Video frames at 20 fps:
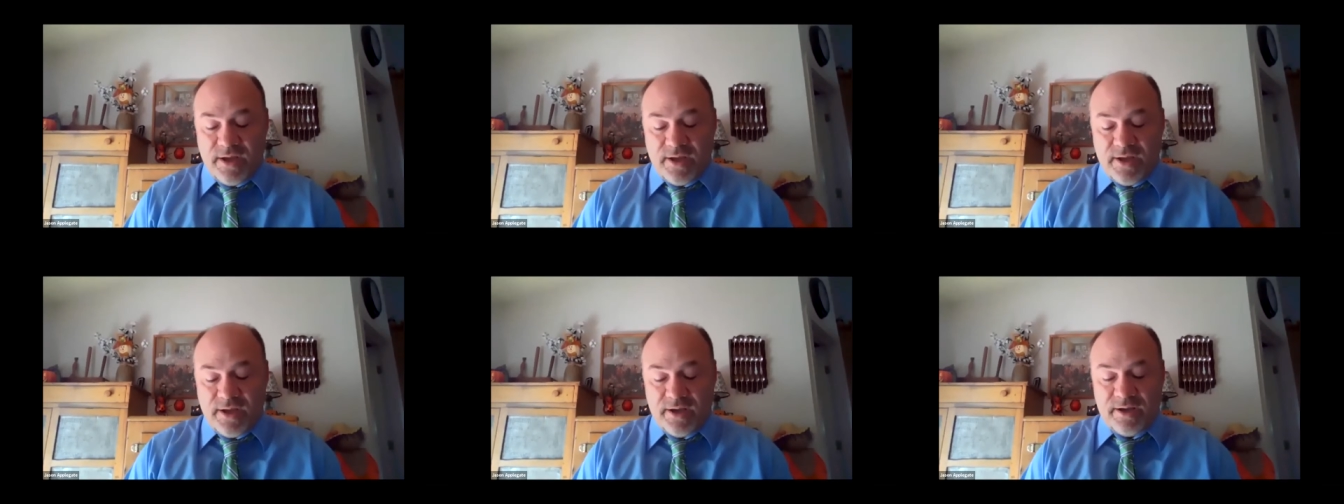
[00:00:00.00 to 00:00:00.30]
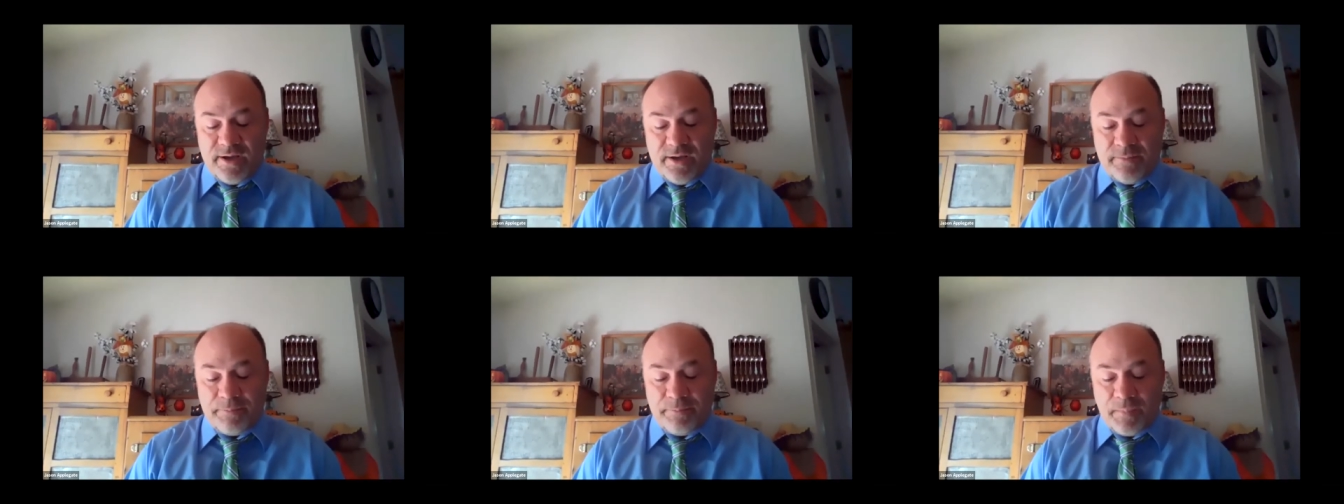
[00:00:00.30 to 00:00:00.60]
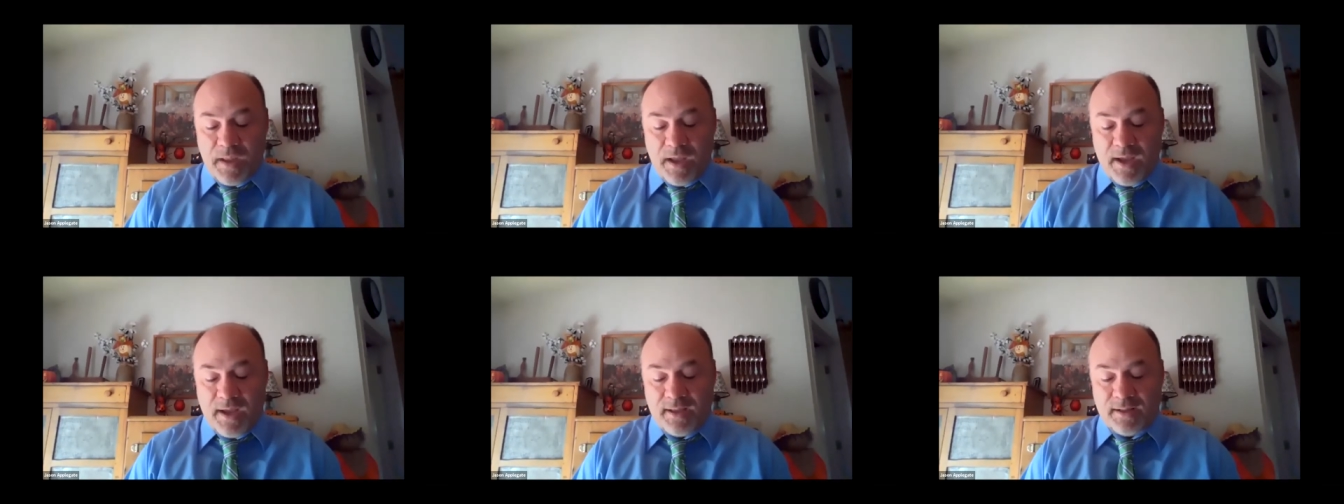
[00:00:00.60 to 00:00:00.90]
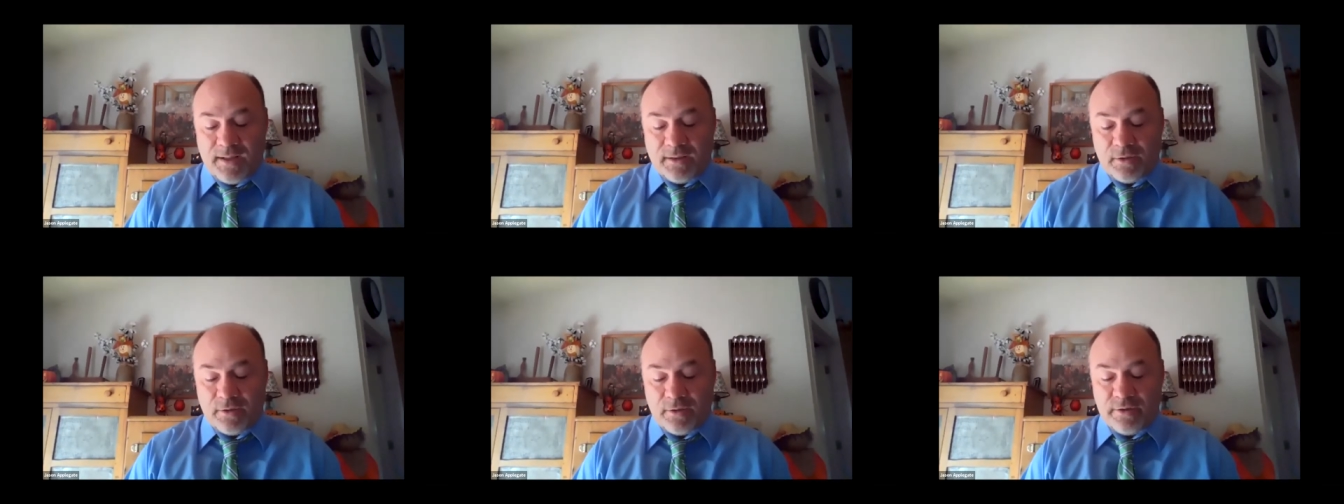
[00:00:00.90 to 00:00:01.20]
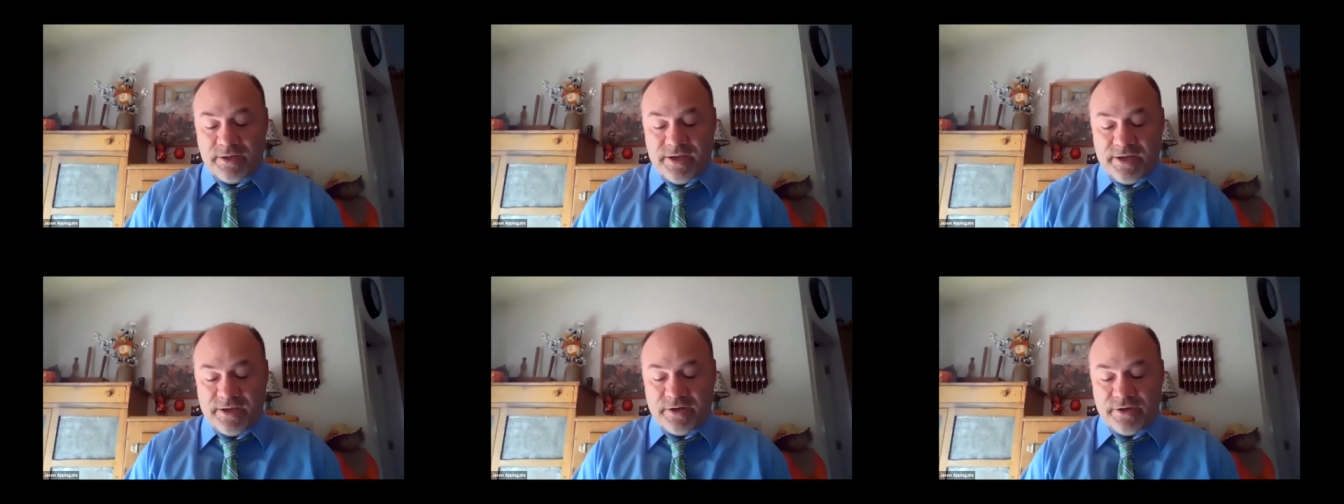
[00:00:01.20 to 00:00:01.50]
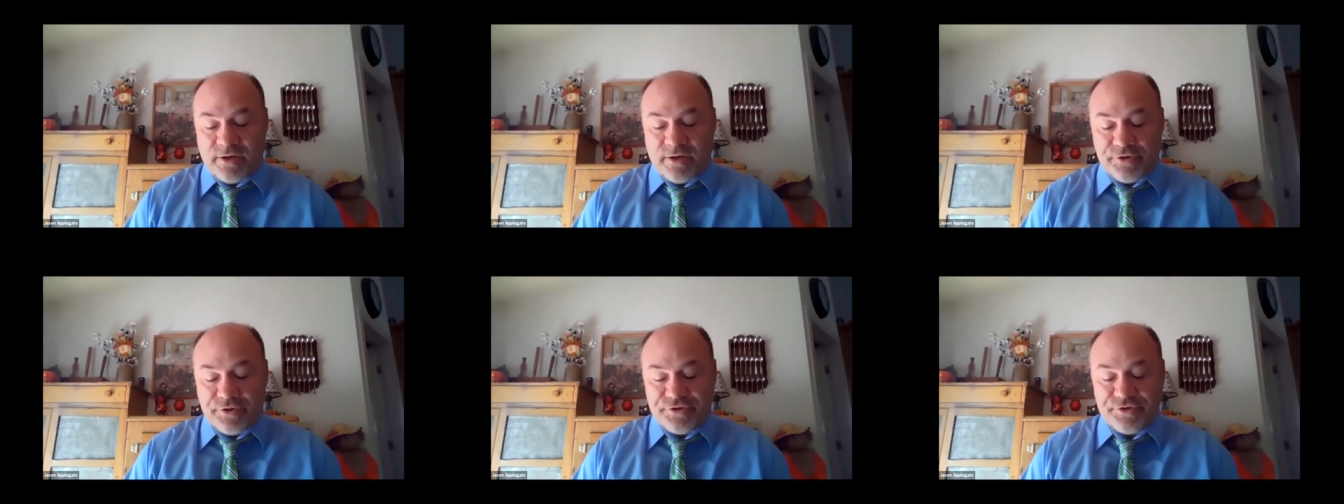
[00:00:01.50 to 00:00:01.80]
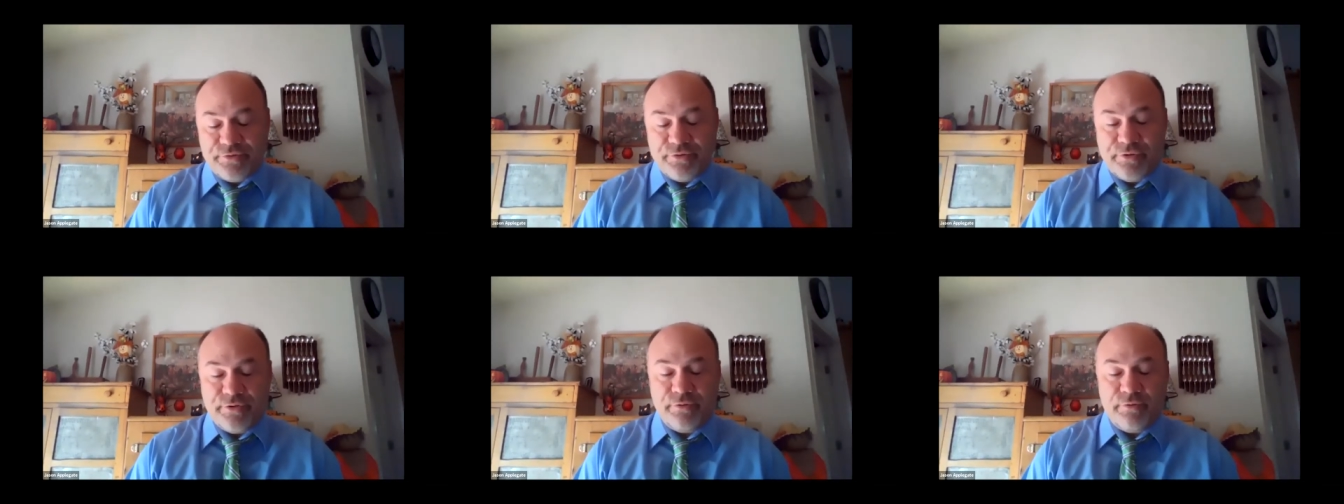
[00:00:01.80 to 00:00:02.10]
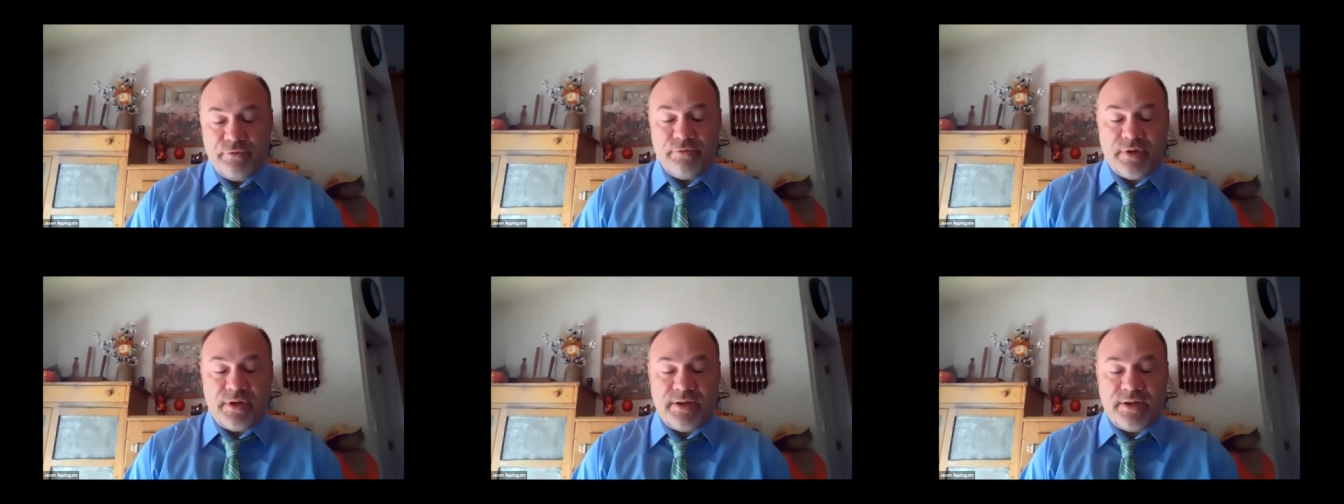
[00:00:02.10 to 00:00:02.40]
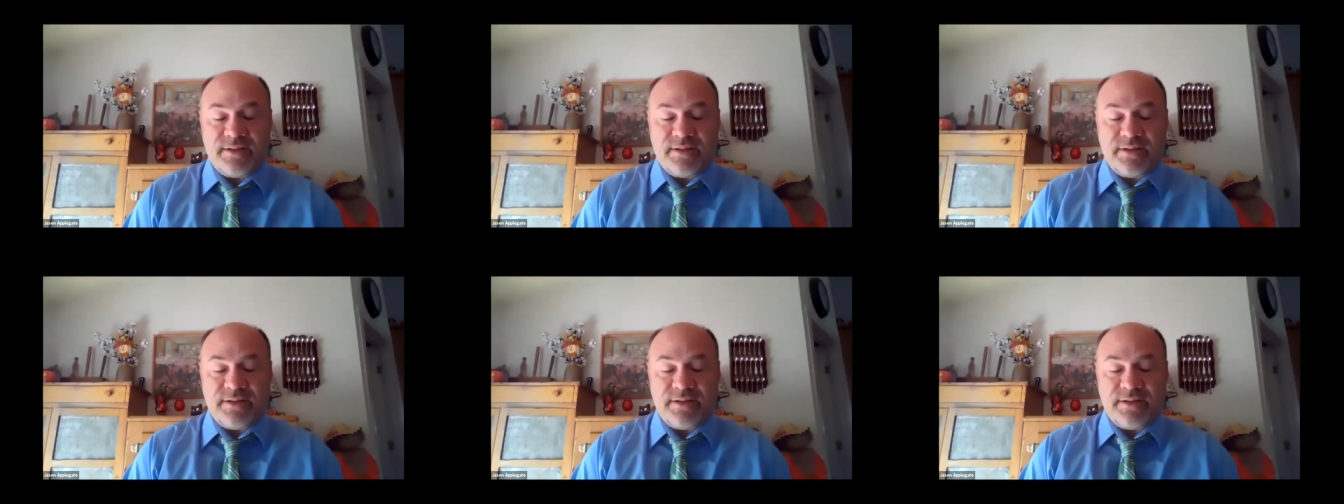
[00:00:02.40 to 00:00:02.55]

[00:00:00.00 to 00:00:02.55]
Um, I learned how to also do uh,